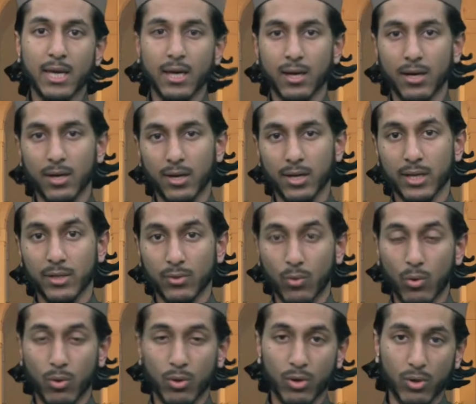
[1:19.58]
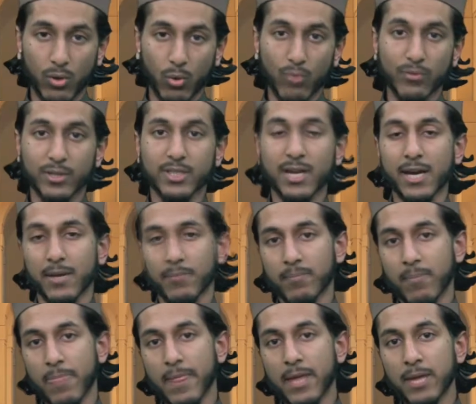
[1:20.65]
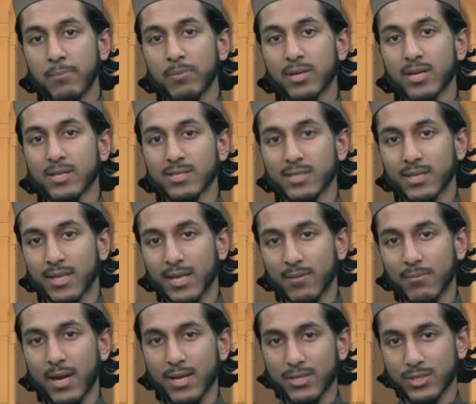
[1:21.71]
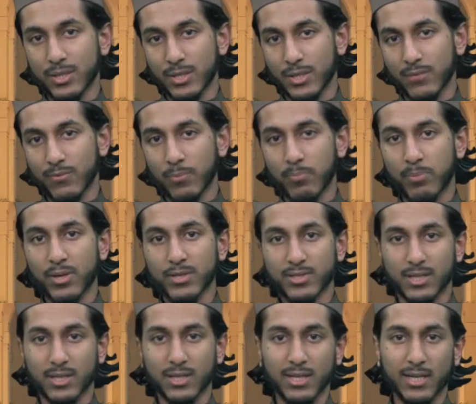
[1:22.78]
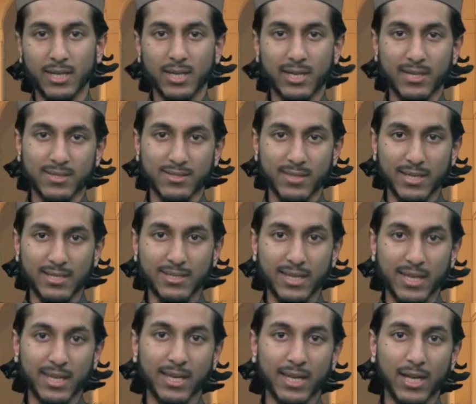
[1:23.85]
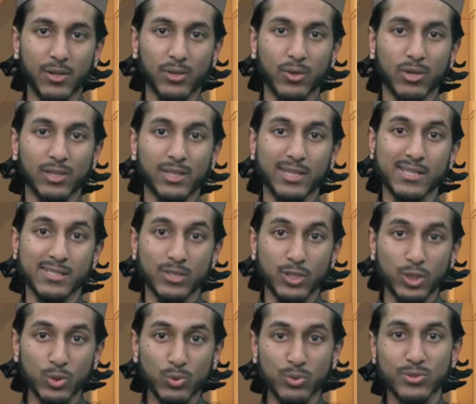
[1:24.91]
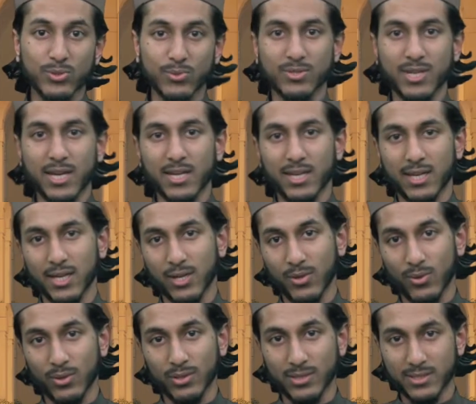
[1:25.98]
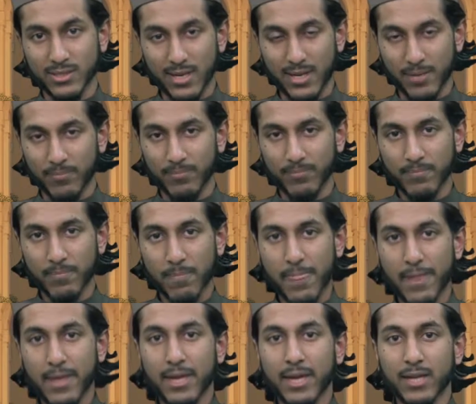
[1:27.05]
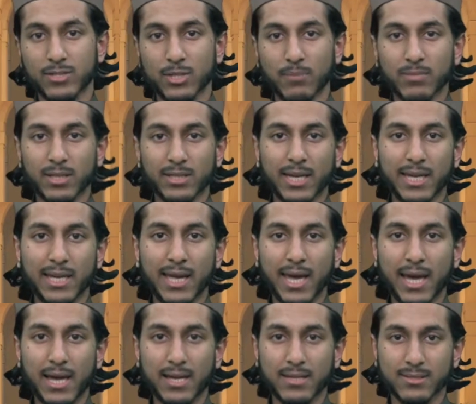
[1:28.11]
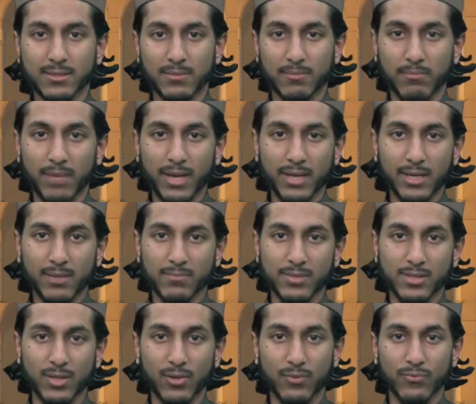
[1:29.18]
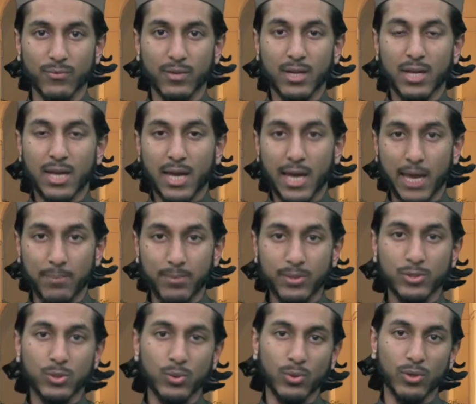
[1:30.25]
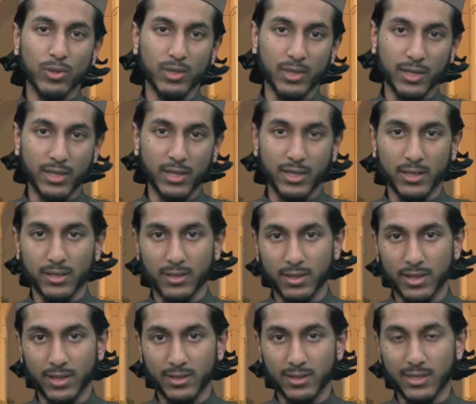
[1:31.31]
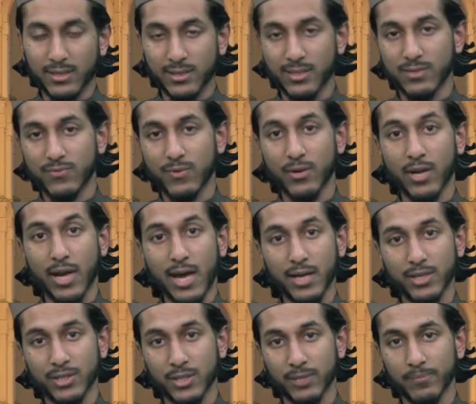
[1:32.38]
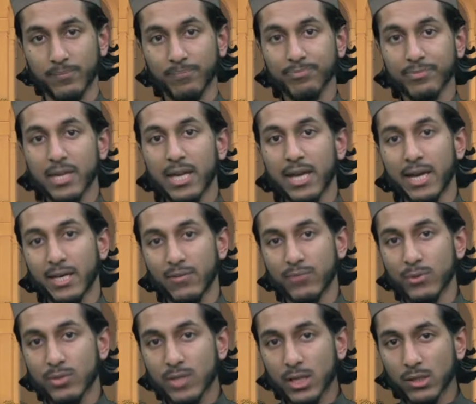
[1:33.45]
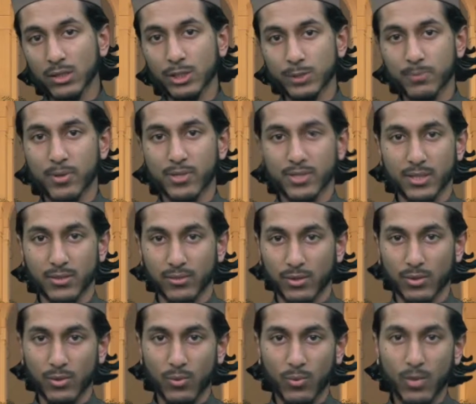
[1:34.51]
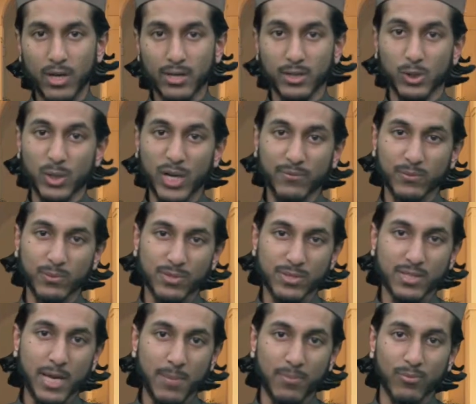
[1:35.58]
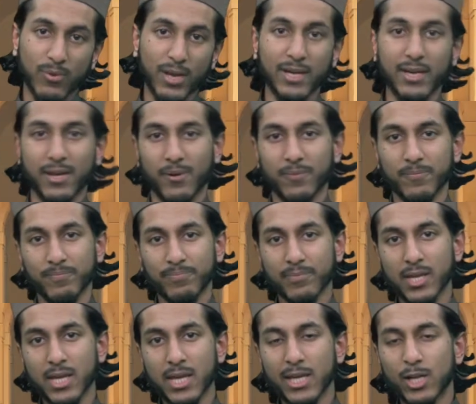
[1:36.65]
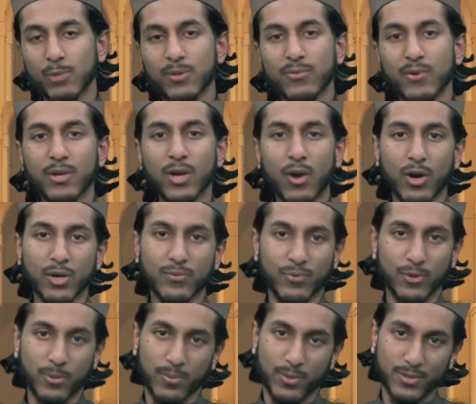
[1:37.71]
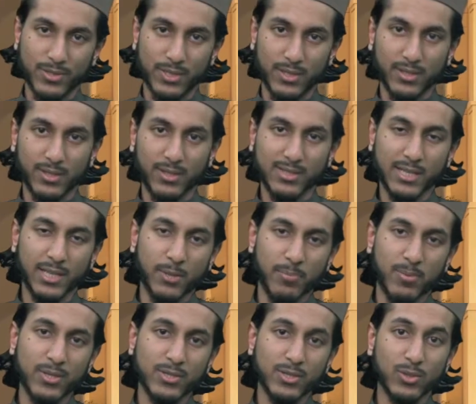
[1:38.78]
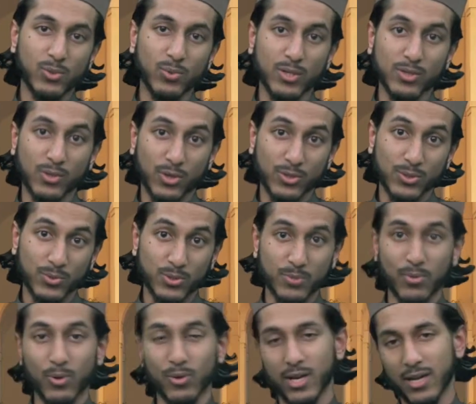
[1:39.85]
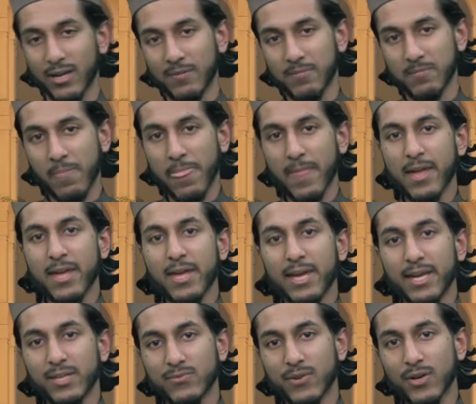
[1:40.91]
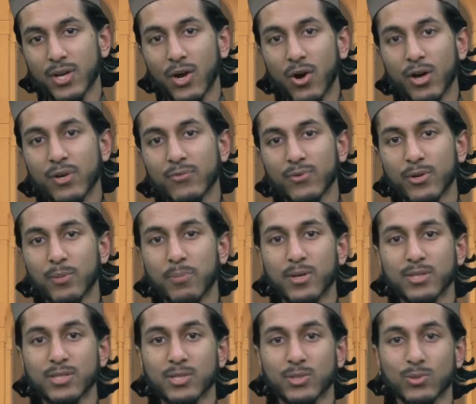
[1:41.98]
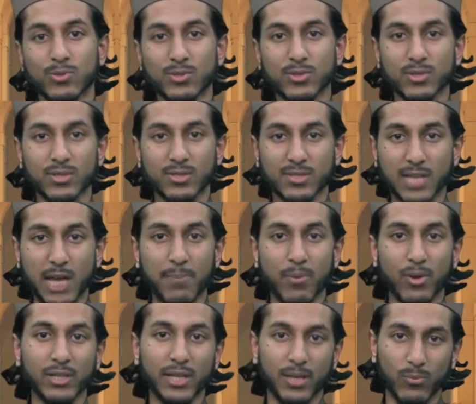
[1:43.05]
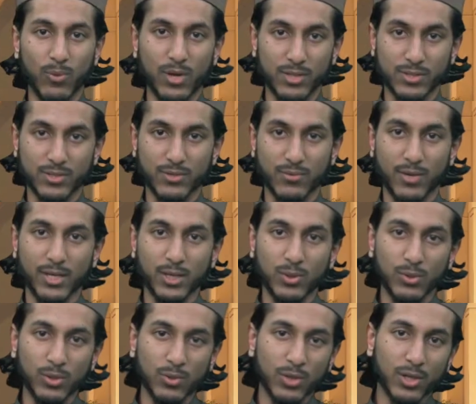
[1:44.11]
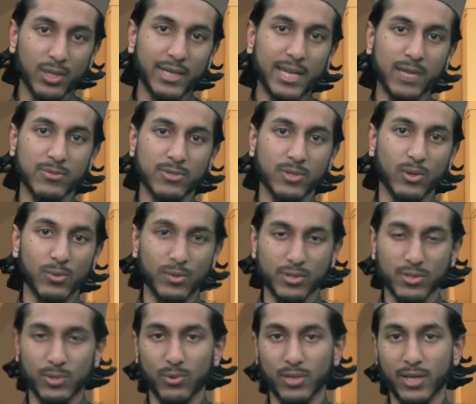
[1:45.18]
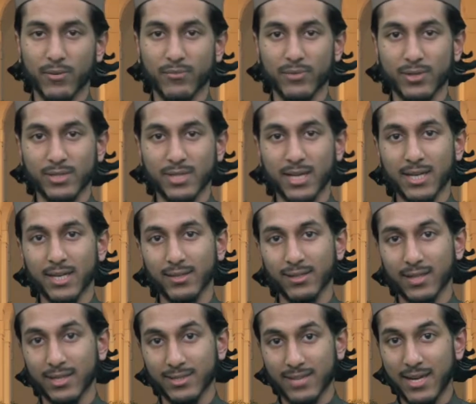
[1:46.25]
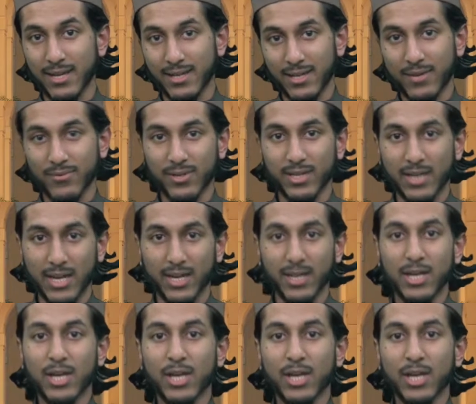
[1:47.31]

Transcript: over time. Because imagine if a person, he is intaking alcohol and he's used to taking it all the time, and something that he has made himself habitual in this very action. And if you tell this person, you know what, you have to stop right now, it'll be very hard for a person. It's like a person who is also smoking. It's very hard for a person to stop all at once, right? You cut down slowly. If you're taking like 10 every day,